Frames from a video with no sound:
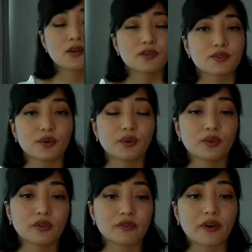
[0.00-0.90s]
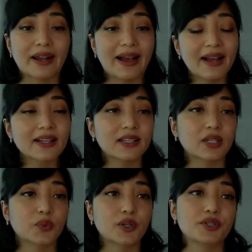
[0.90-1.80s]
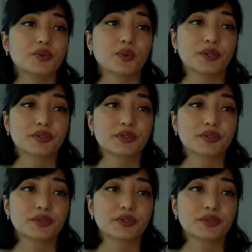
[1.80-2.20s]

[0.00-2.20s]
So for acne, what you want